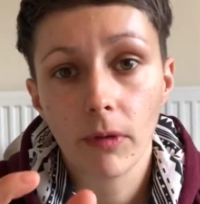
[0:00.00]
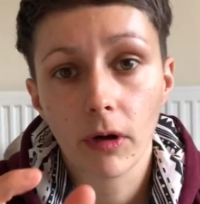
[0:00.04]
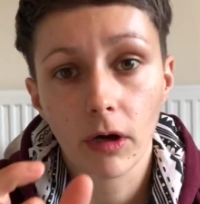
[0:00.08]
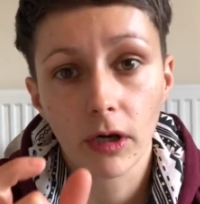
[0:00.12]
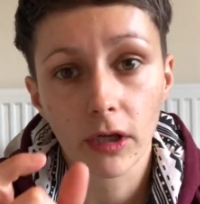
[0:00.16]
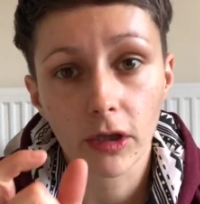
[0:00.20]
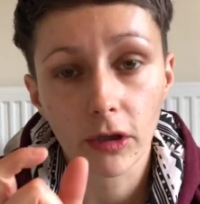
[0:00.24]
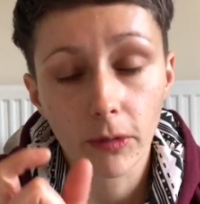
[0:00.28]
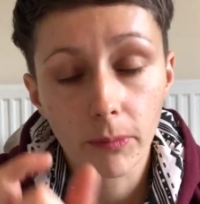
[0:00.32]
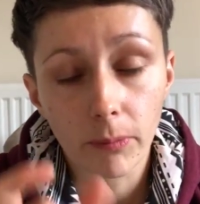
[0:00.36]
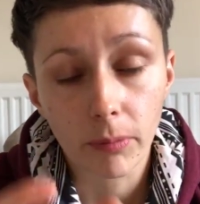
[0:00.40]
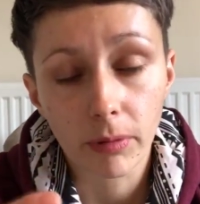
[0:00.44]
I
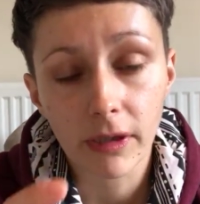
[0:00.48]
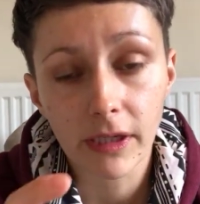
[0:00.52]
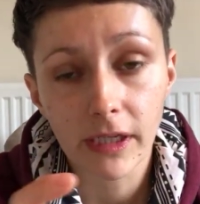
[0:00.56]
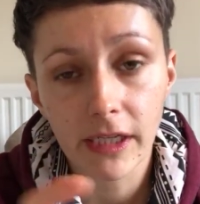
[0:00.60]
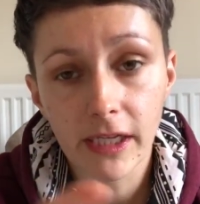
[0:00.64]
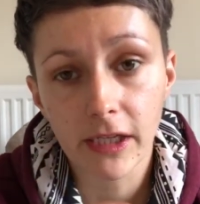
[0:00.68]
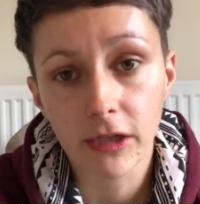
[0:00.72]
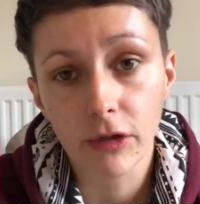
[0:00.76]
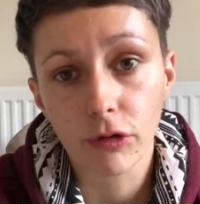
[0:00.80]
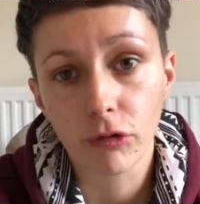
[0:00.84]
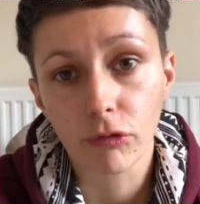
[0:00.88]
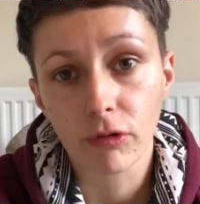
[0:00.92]

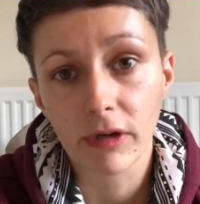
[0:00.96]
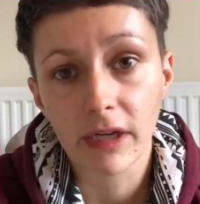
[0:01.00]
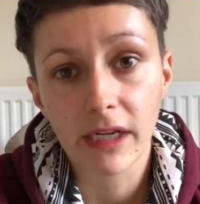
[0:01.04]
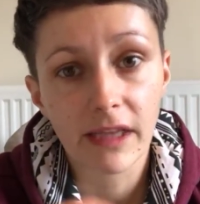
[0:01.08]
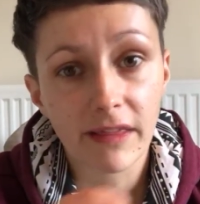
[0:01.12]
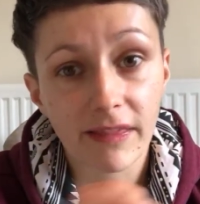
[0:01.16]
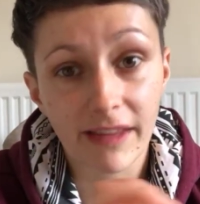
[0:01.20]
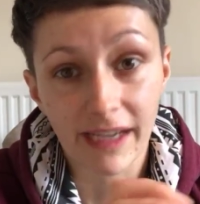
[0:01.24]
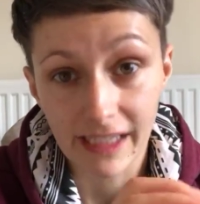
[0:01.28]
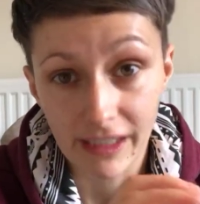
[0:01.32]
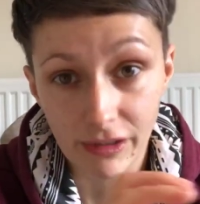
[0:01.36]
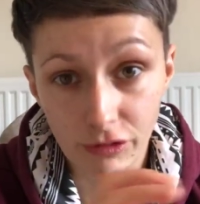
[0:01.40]
completely agree,
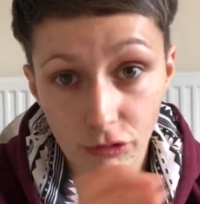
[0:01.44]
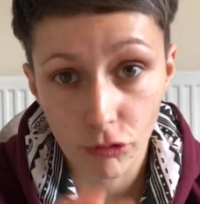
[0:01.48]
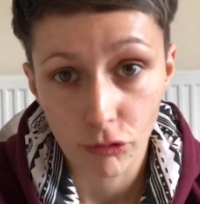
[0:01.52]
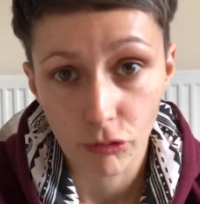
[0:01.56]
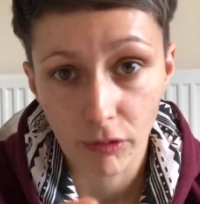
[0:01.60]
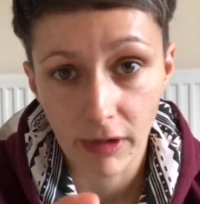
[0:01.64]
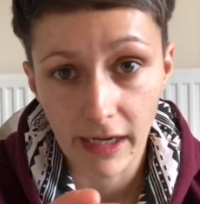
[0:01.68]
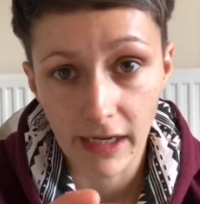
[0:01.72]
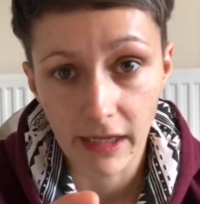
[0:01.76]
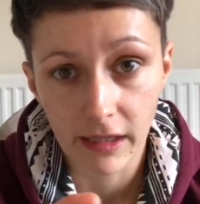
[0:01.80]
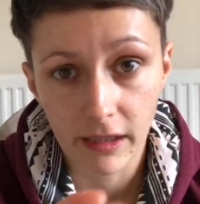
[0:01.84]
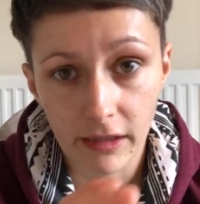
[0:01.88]
that is
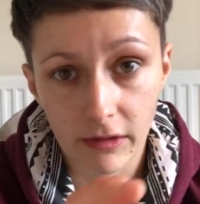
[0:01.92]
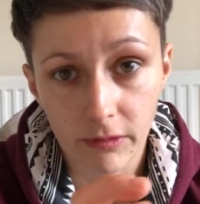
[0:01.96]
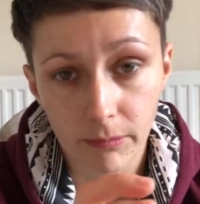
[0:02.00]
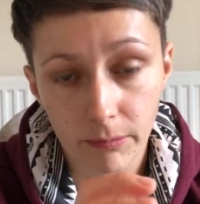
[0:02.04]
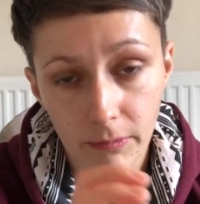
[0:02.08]
great.